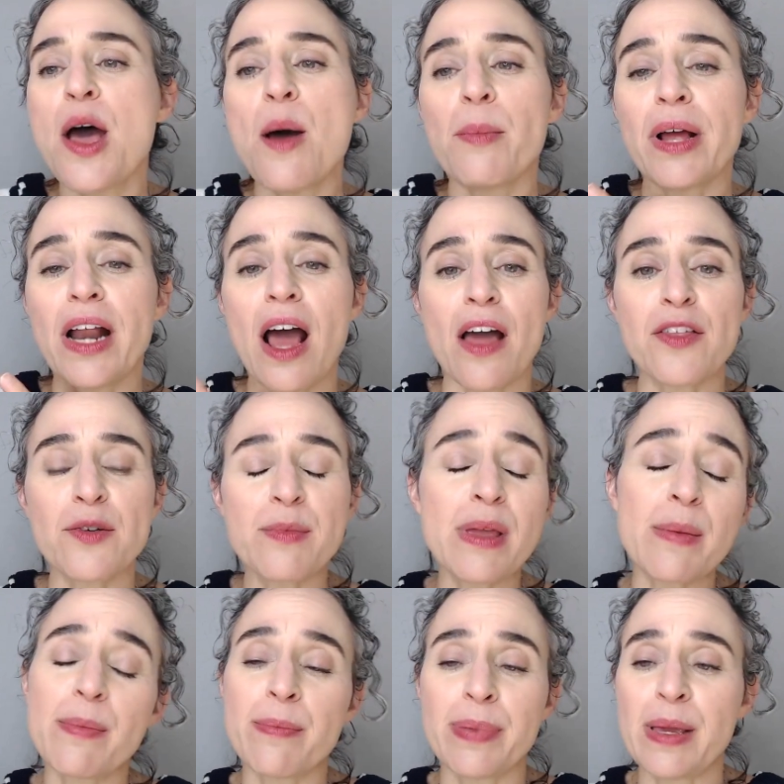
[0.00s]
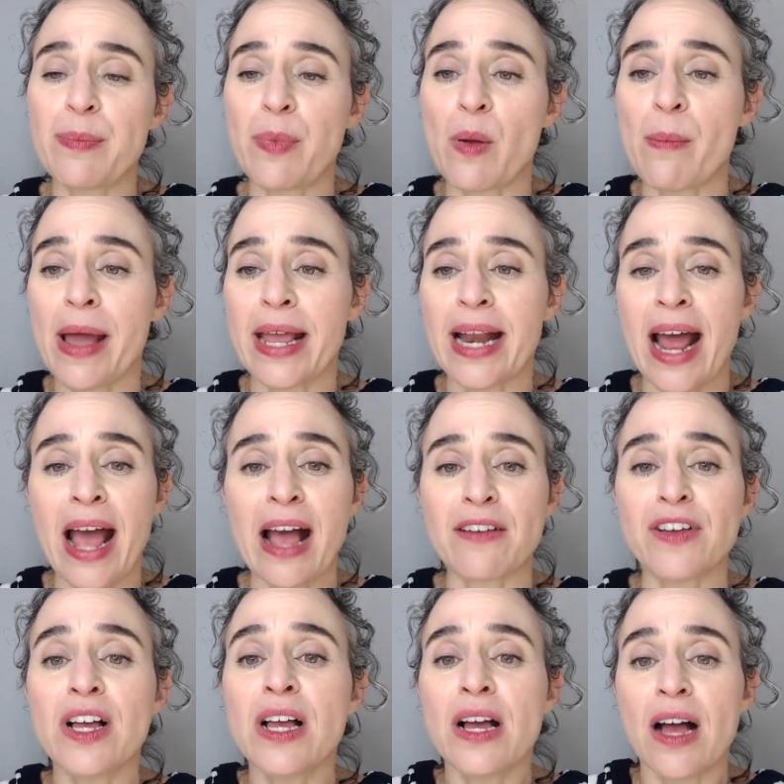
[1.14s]
But other people might
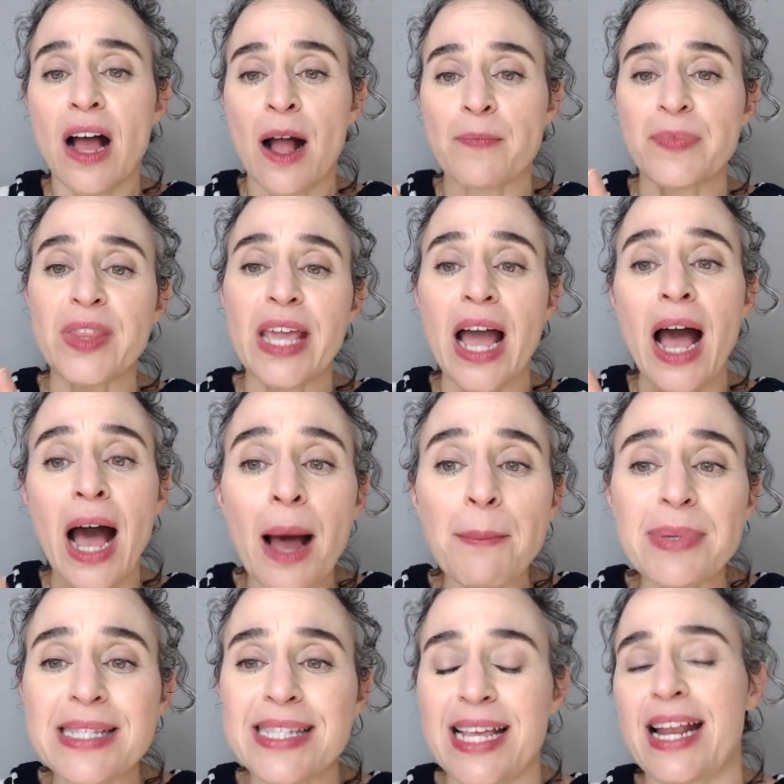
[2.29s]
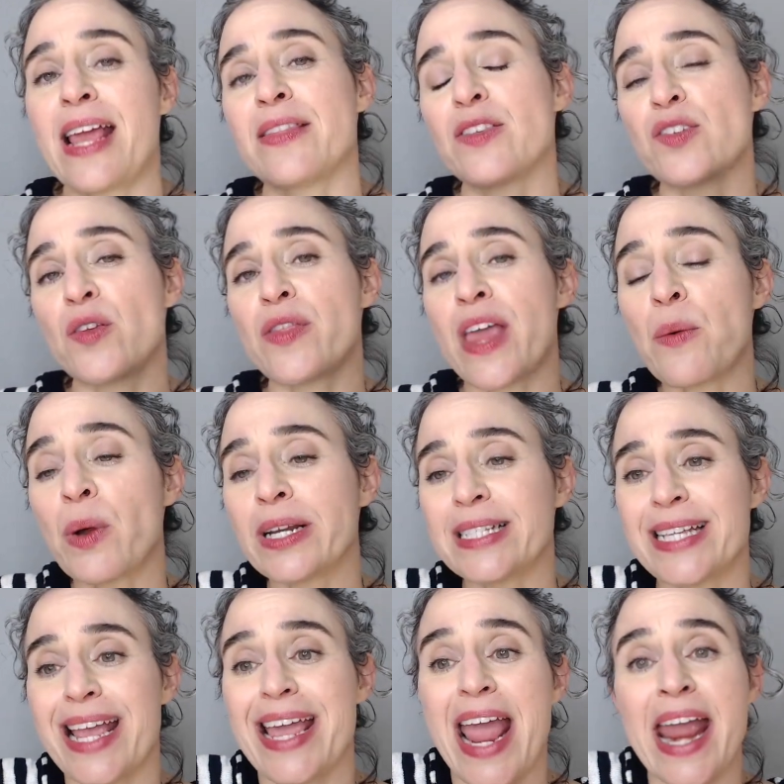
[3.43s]
have um, the opposite, and so they want to
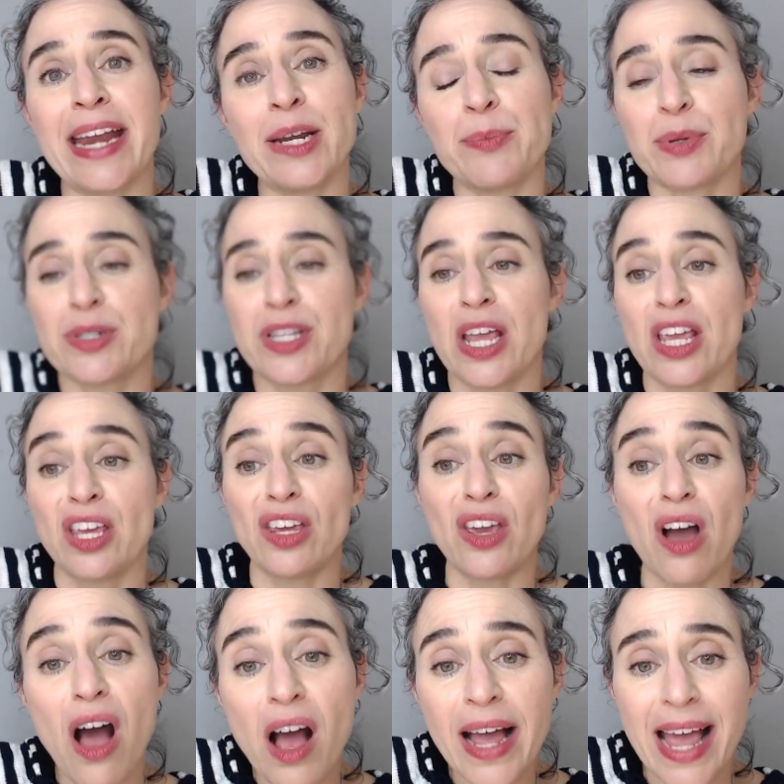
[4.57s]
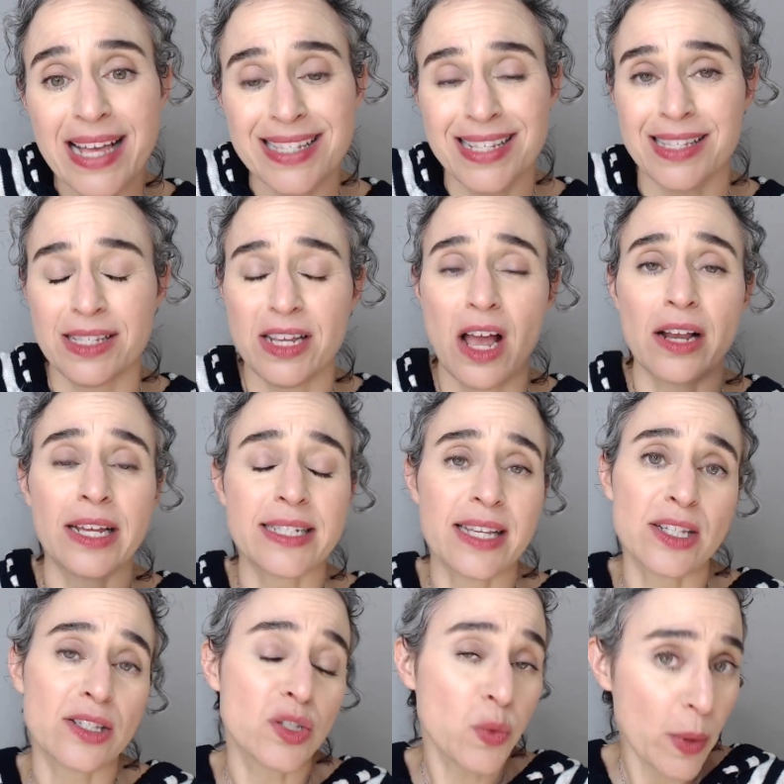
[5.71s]
take 80% yang essence tonics
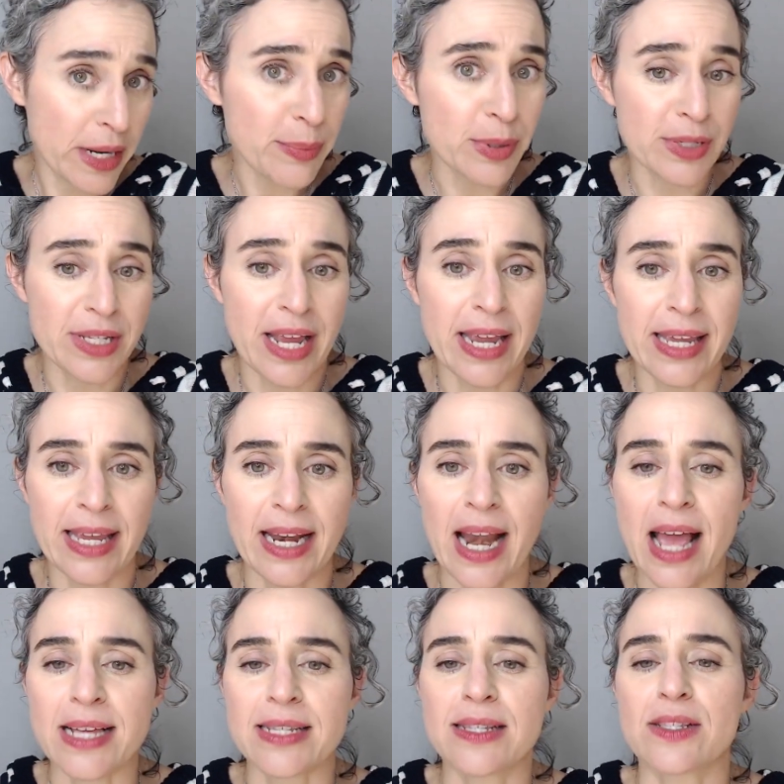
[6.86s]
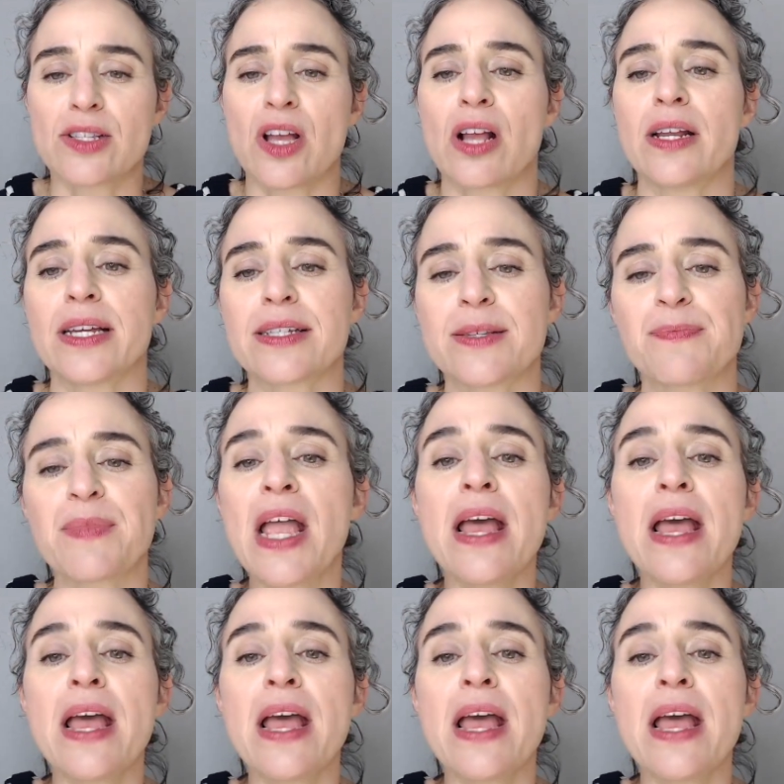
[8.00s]
and 20% yin essence tonics.